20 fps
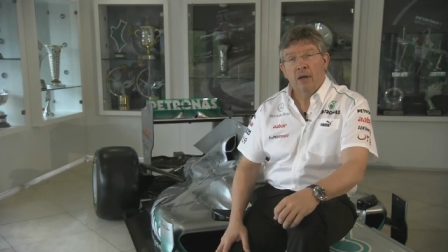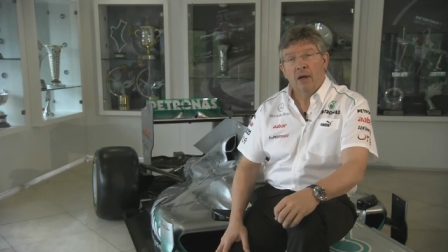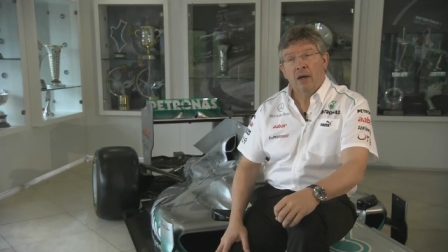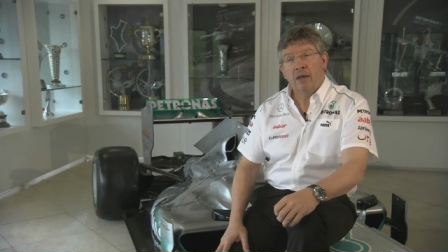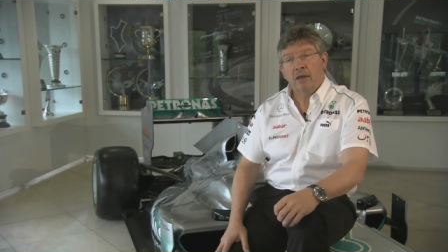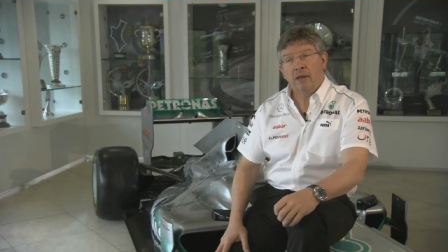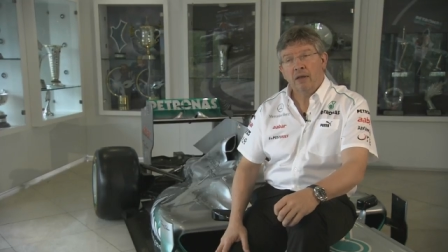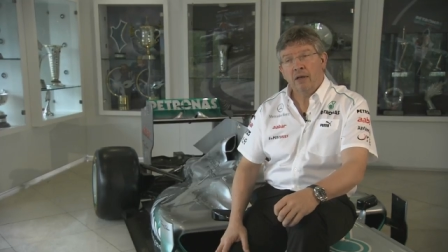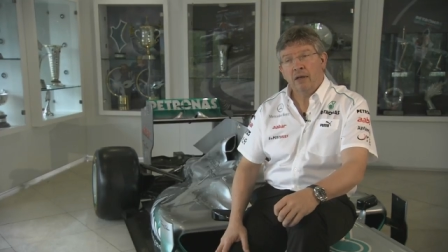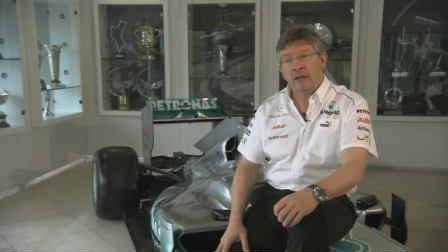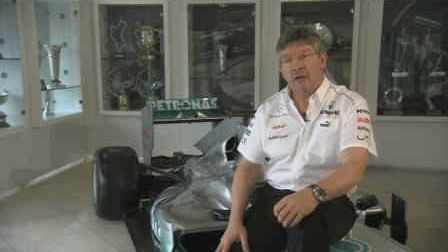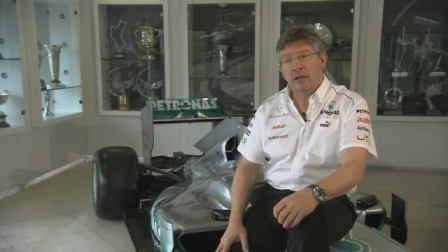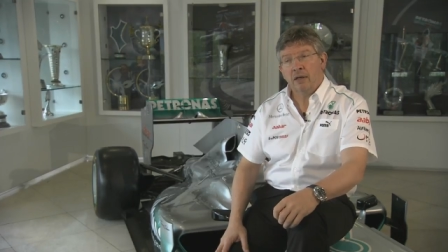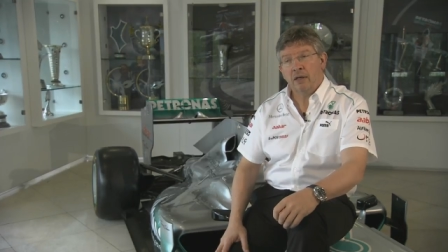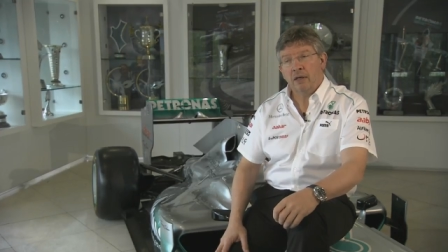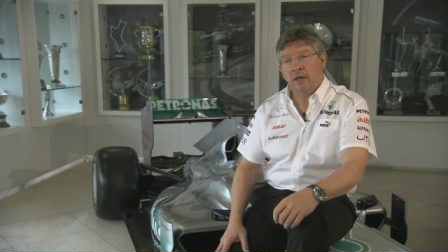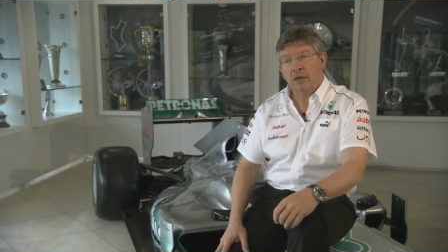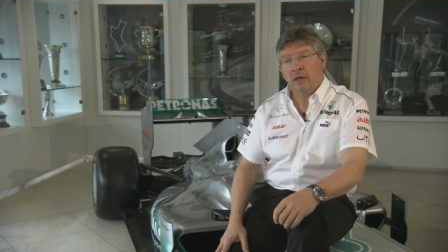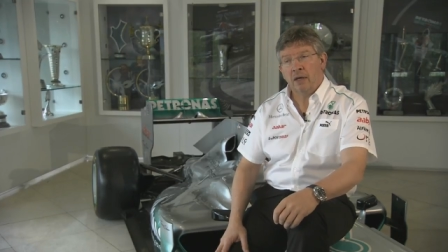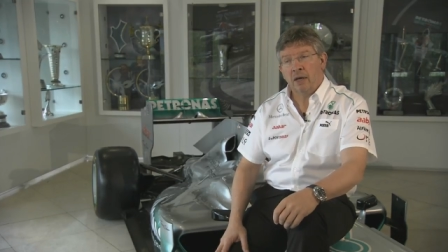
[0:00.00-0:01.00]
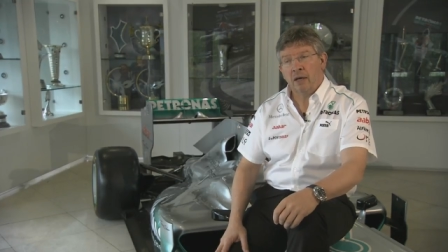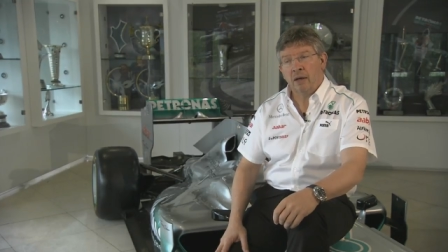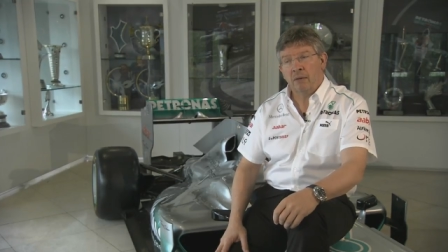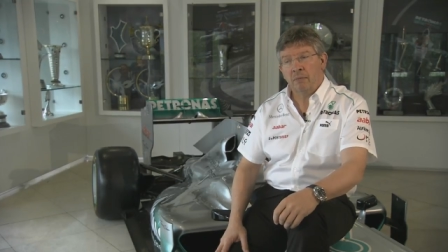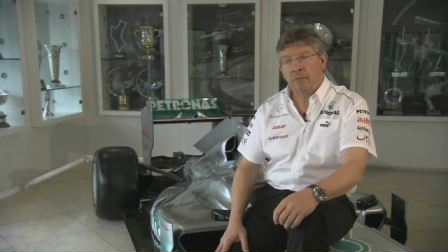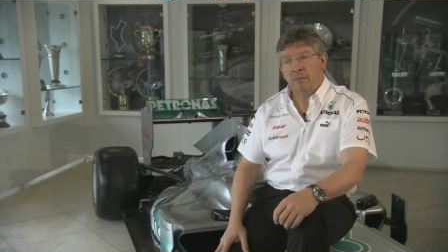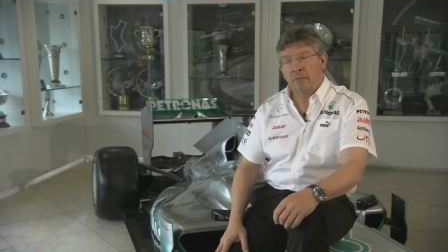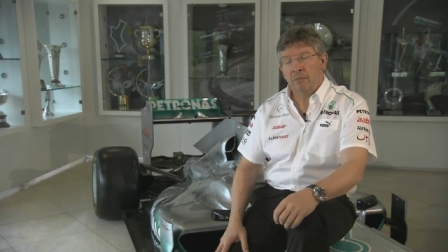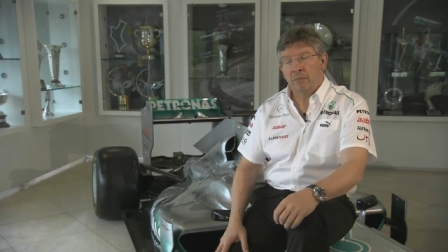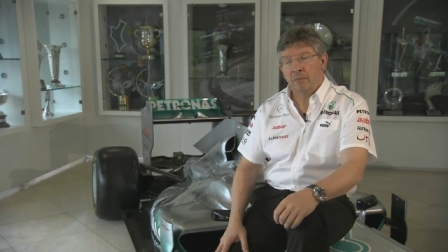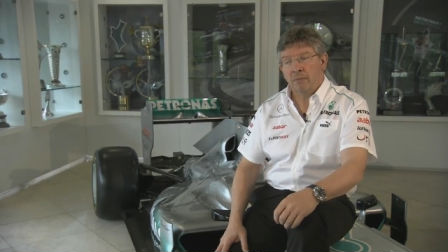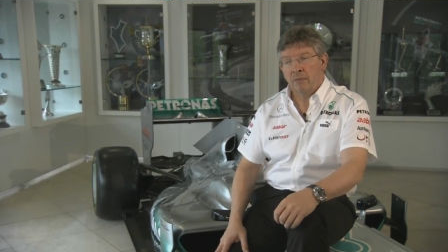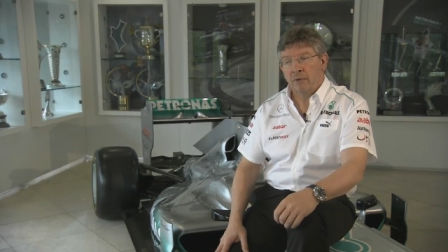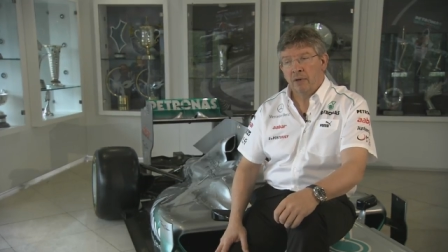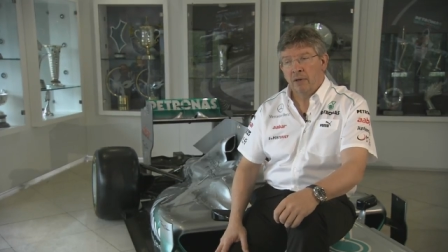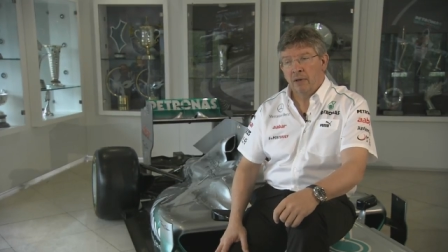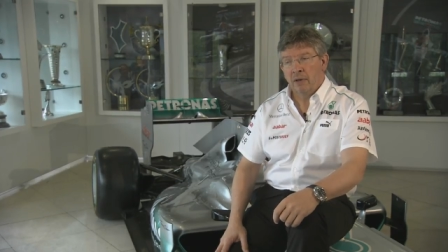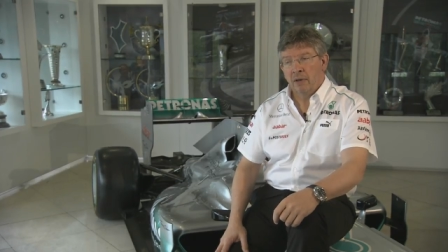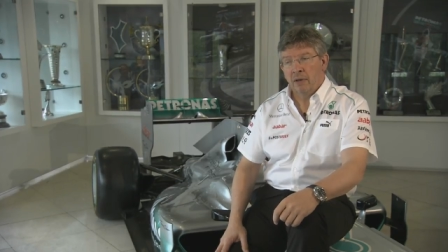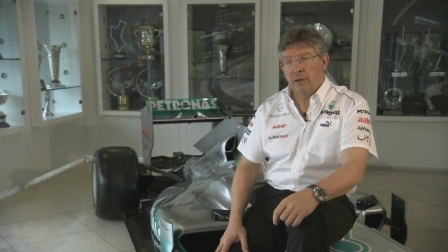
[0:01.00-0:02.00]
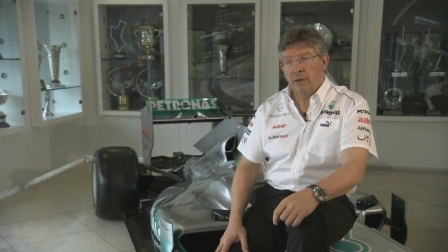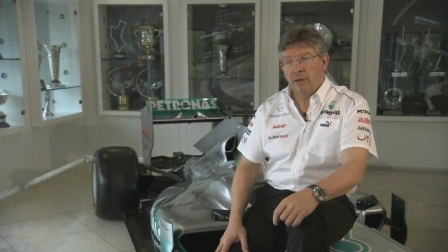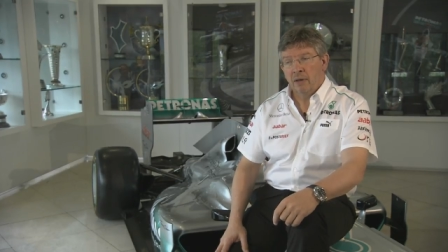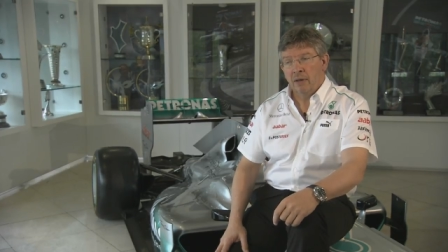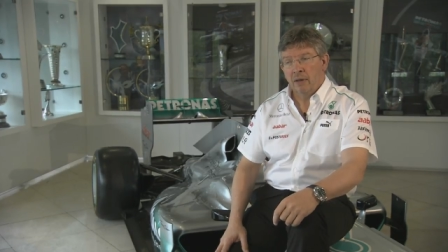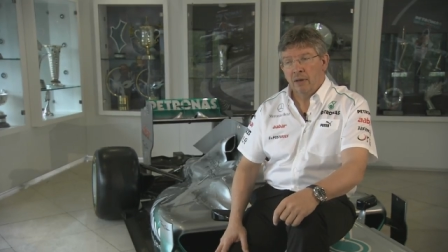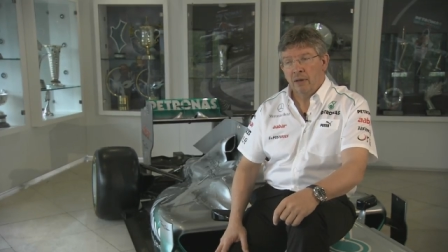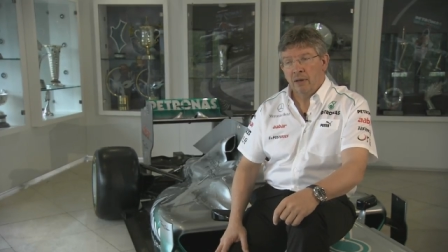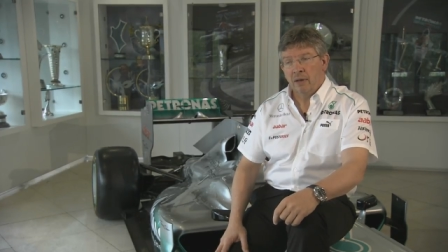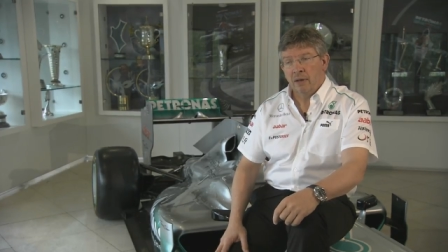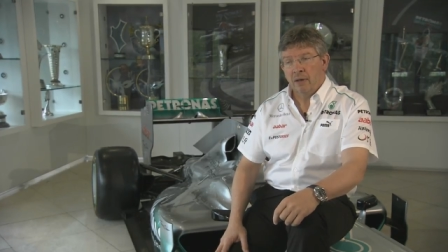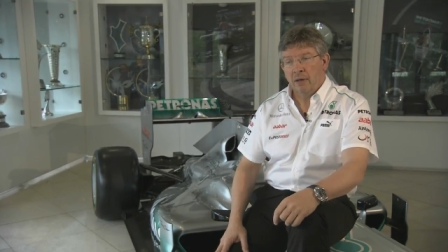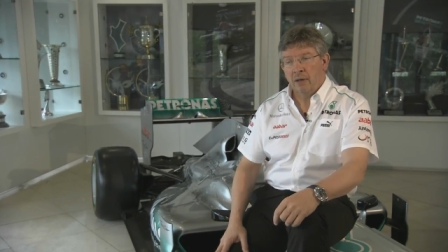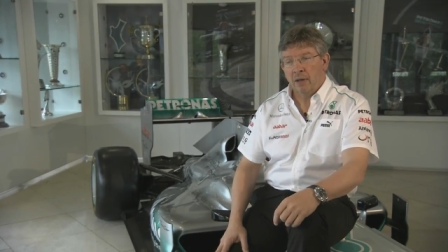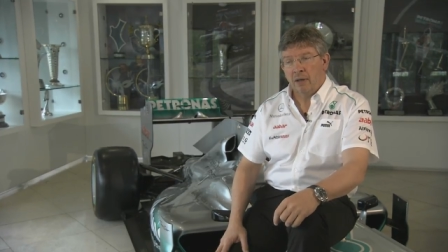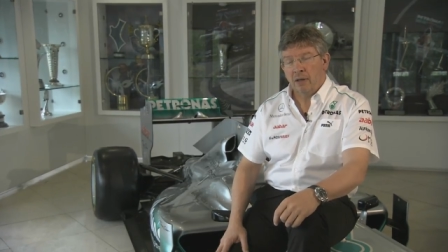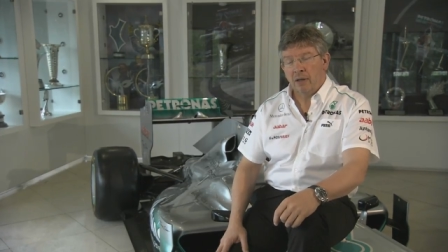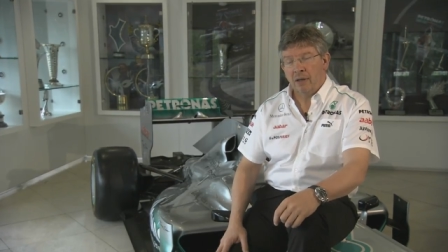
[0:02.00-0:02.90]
I think the um, you know,